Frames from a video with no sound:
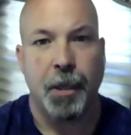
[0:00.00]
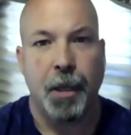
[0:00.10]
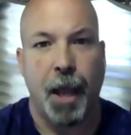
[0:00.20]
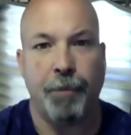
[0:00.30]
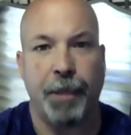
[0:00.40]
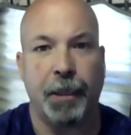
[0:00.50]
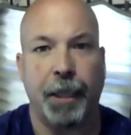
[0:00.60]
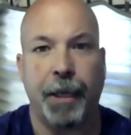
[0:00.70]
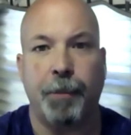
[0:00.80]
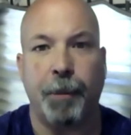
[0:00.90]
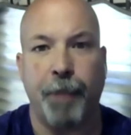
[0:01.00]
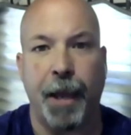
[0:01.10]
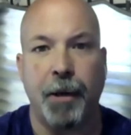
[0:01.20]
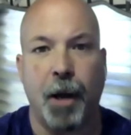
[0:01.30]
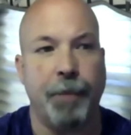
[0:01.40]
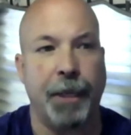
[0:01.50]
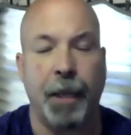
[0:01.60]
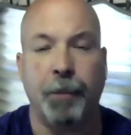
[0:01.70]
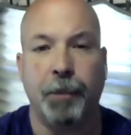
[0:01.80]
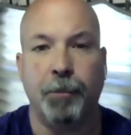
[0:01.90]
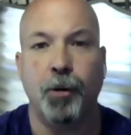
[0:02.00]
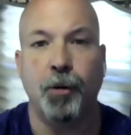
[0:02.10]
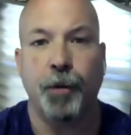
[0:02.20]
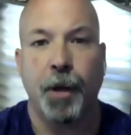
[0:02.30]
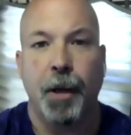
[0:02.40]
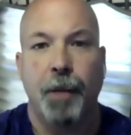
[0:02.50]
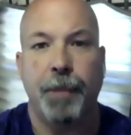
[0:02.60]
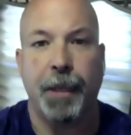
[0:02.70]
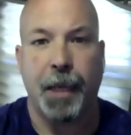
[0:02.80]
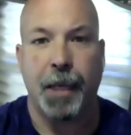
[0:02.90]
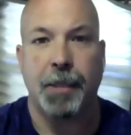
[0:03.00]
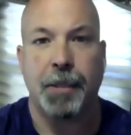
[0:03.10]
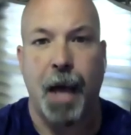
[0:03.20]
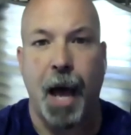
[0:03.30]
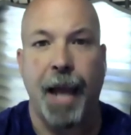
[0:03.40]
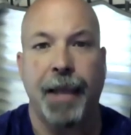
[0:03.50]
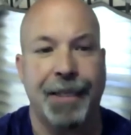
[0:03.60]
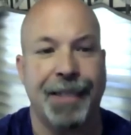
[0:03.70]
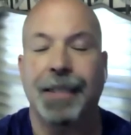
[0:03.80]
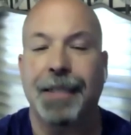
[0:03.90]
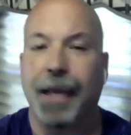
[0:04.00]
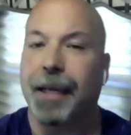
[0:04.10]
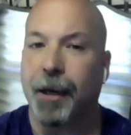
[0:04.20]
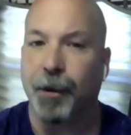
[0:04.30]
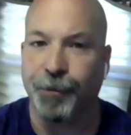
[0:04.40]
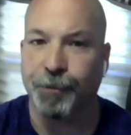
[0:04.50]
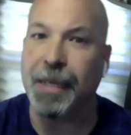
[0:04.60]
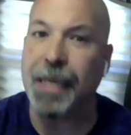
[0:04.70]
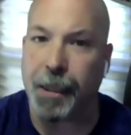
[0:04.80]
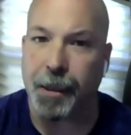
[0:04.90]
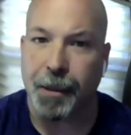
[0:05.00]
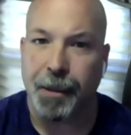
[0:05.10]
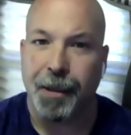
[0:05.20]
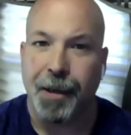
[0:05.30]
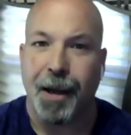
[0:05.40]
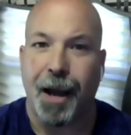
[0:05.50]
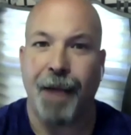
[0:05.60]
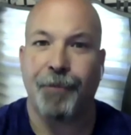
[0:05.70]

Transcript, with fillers: and being laid up in bed, not being able to move because I didn't take care of me. Yeah. I